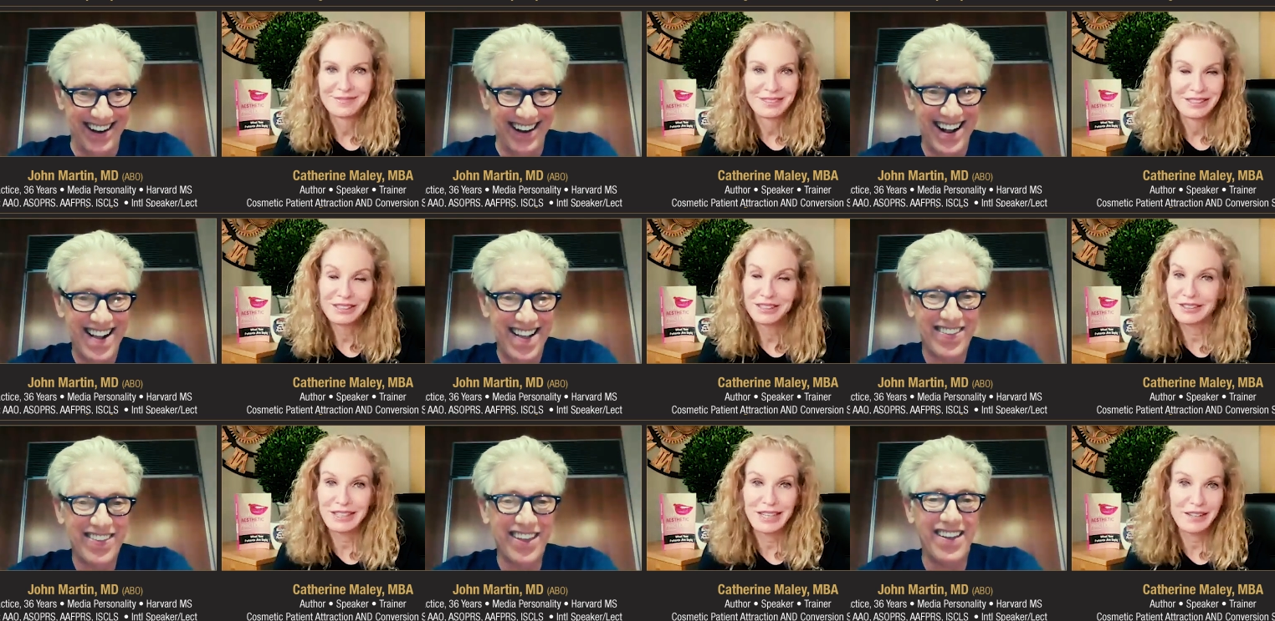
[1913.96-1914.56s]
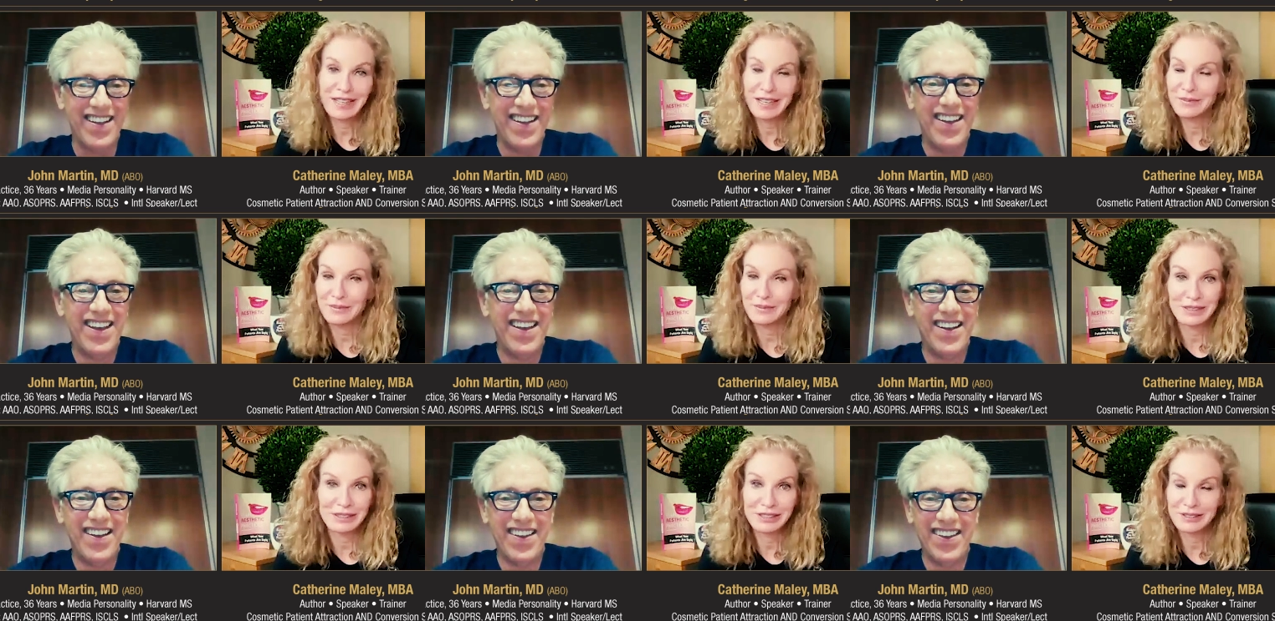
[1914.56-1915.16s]
Speaker 1: You don't have that
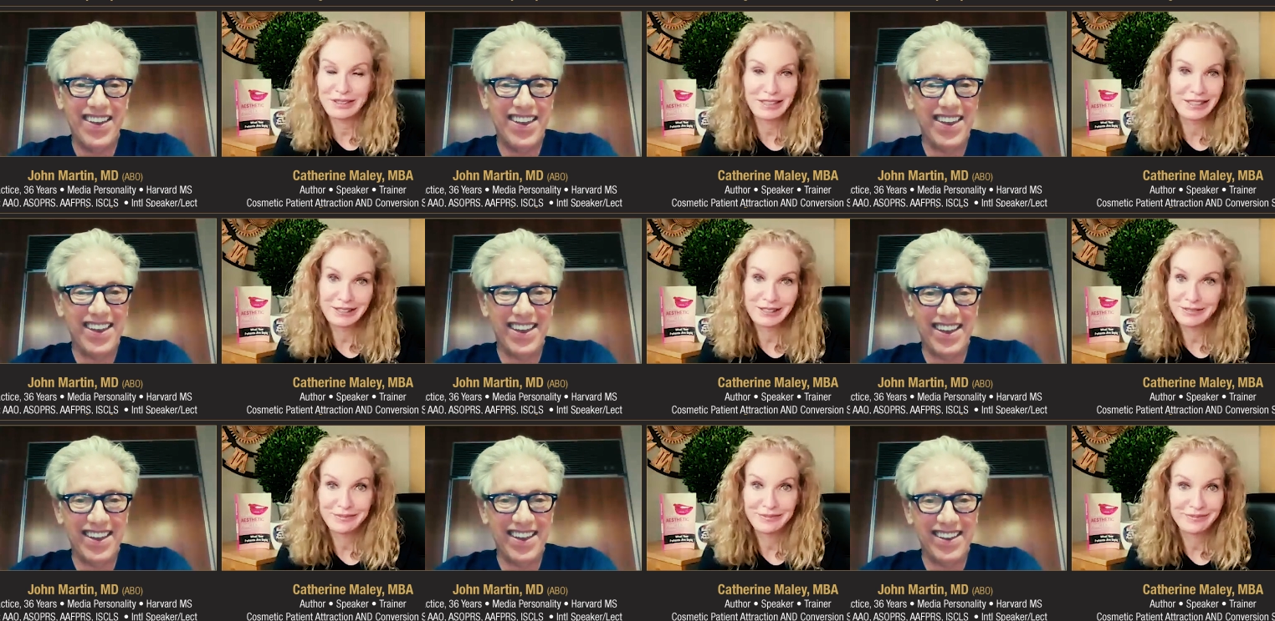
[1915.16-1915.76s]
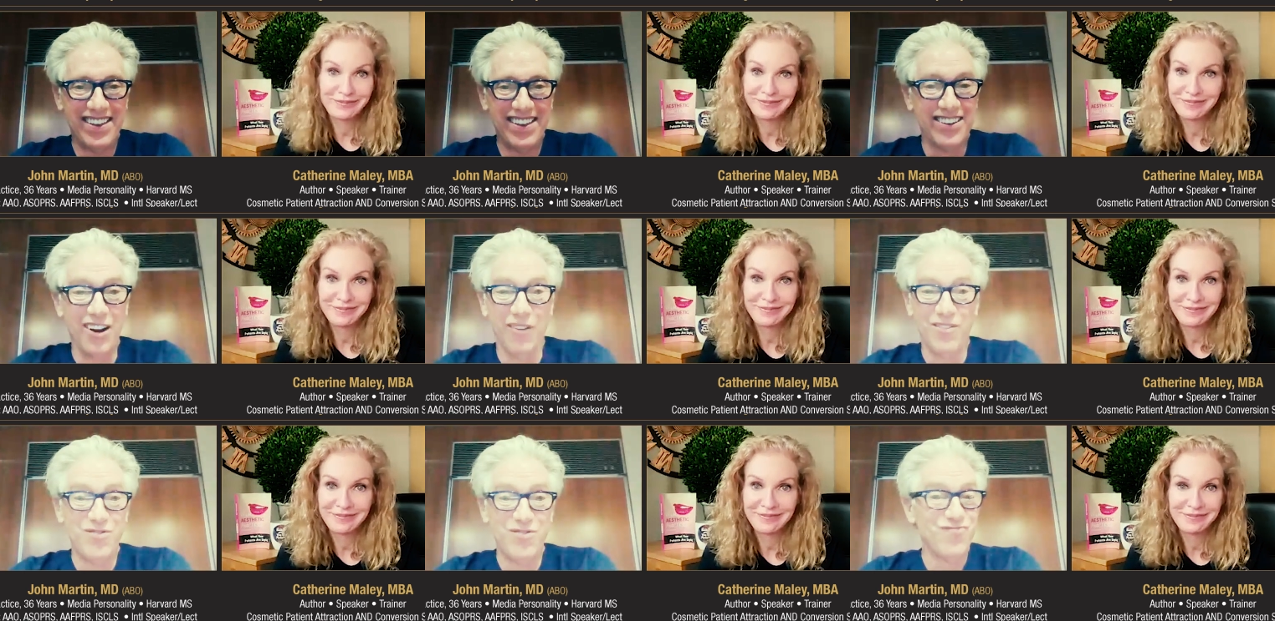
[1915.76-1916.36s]
issue there.
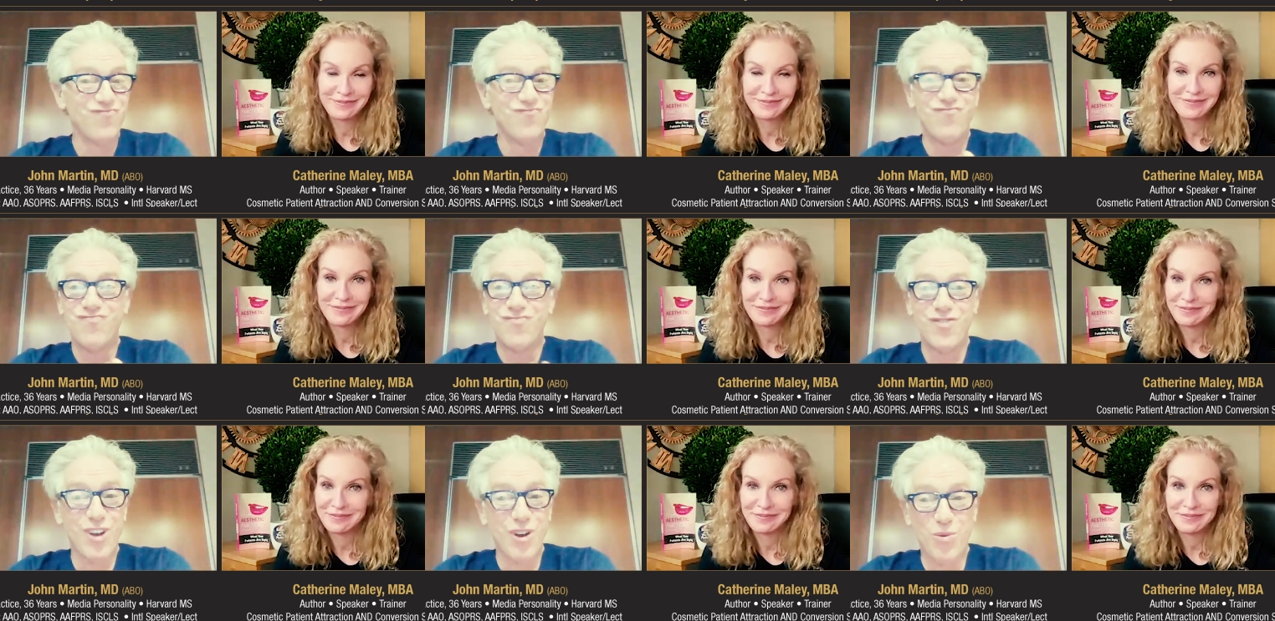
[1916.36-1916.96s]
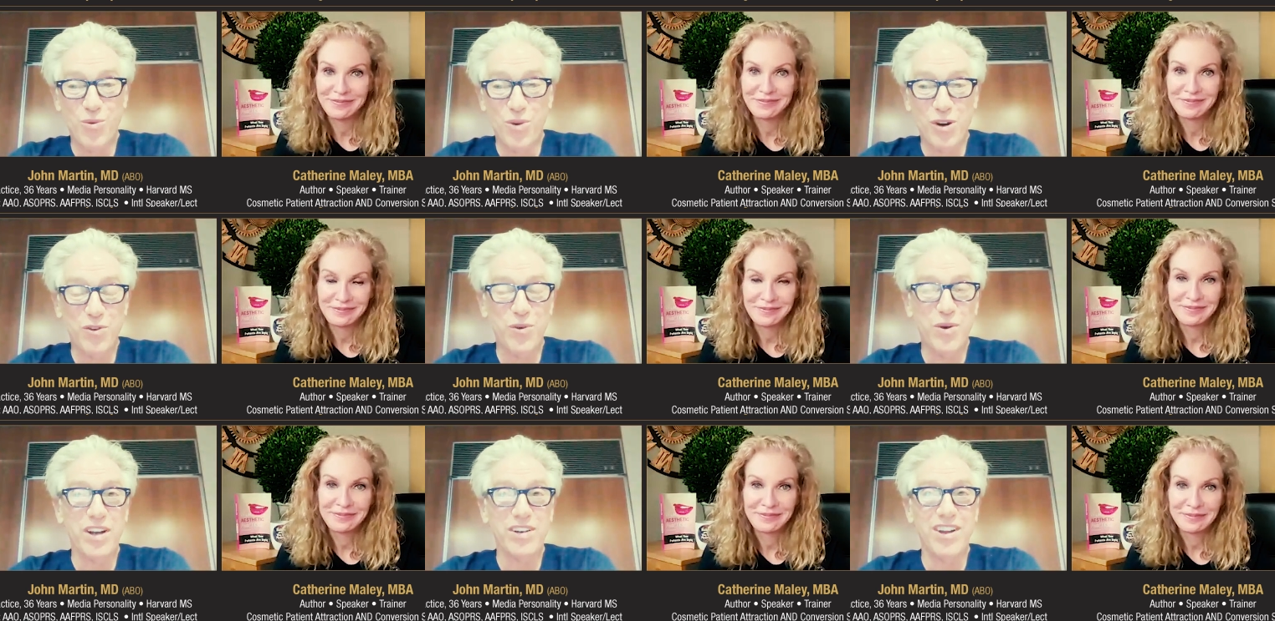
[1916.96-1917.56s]
Speaker 2: Mm-hmm. No.
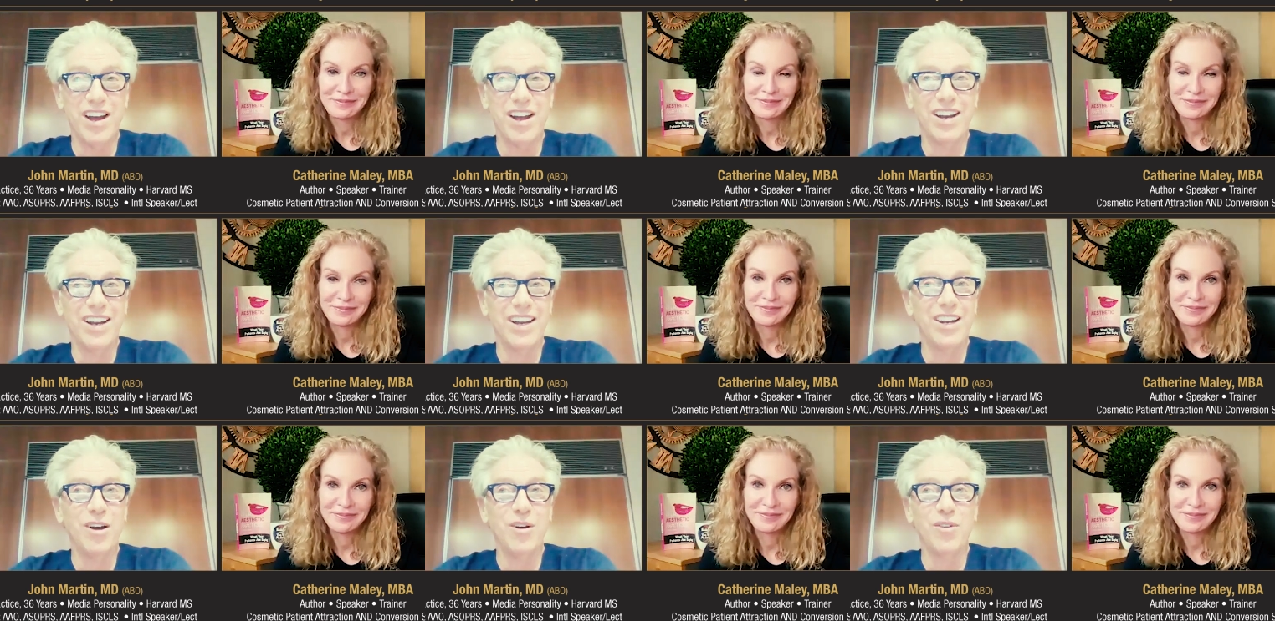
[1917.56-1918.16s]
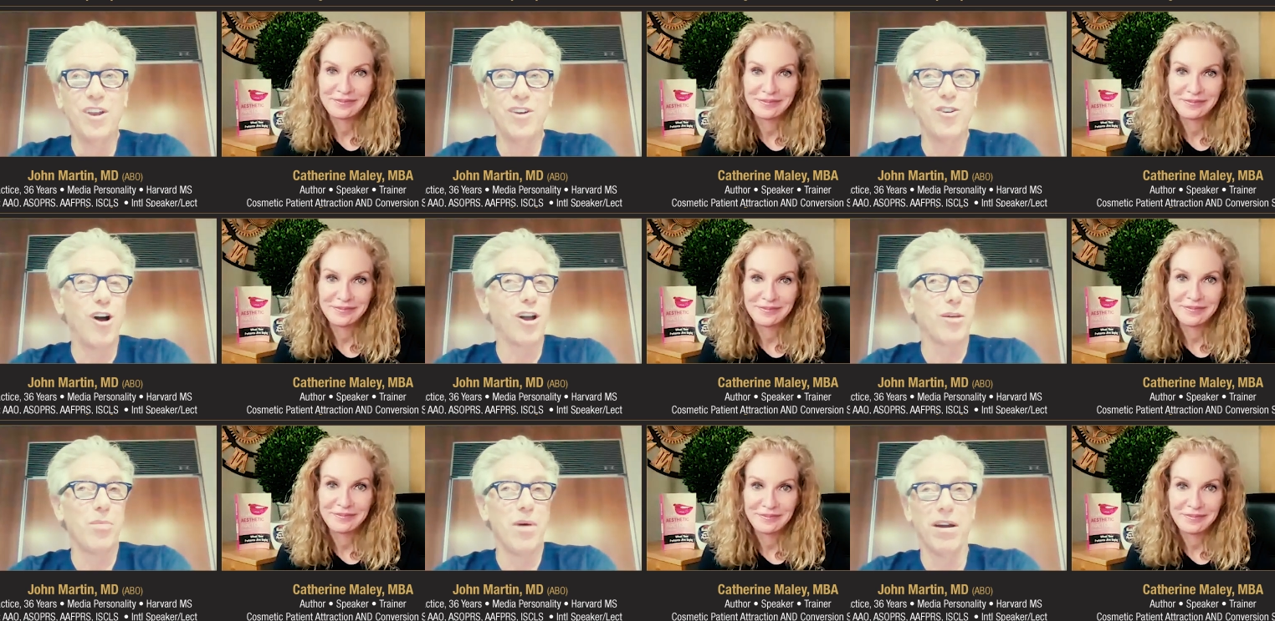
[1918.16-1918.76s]
What have you had done? You know, they
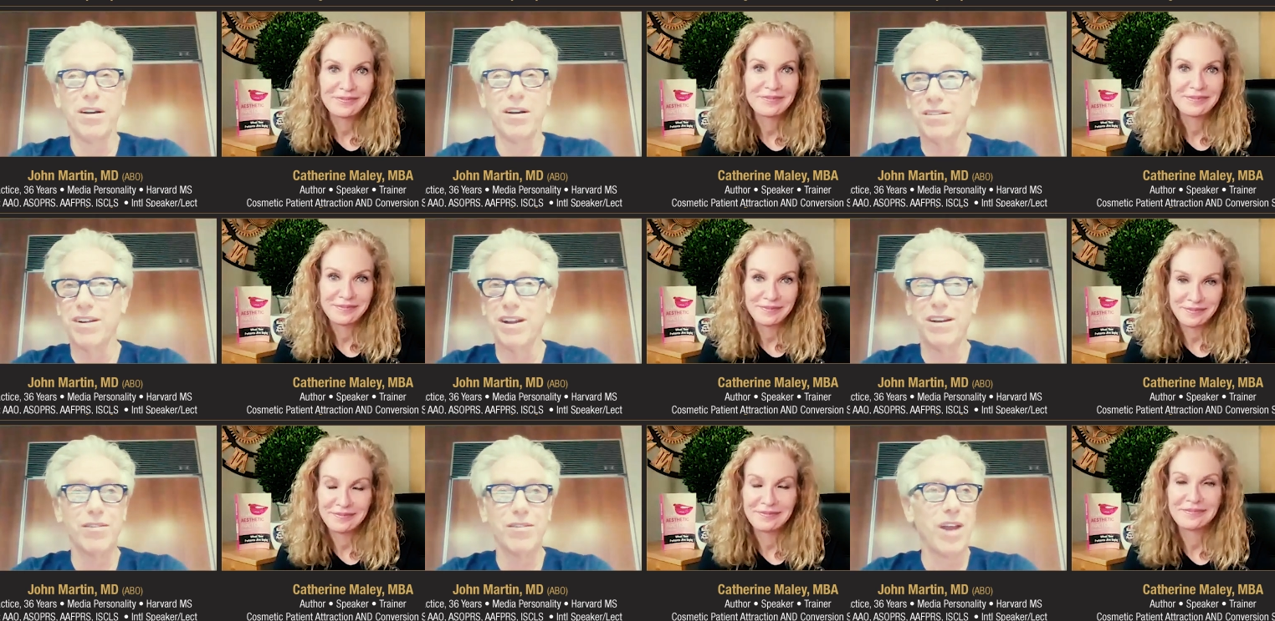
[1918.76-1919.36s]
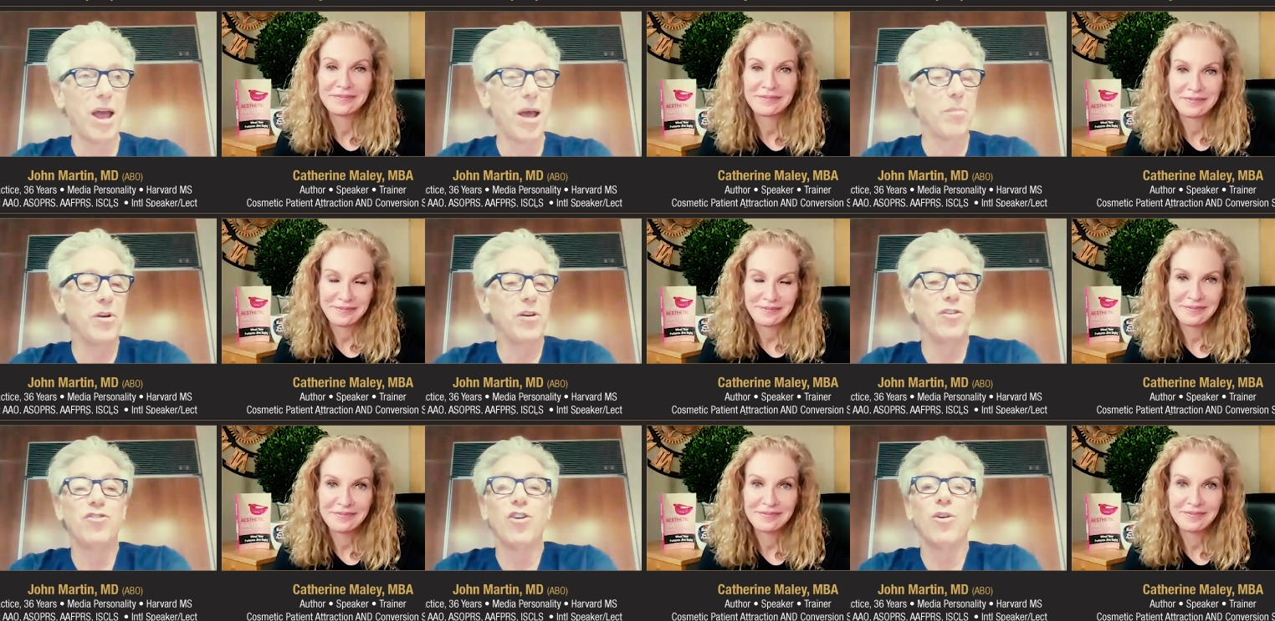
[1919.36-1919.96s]
talk about it. They're happy to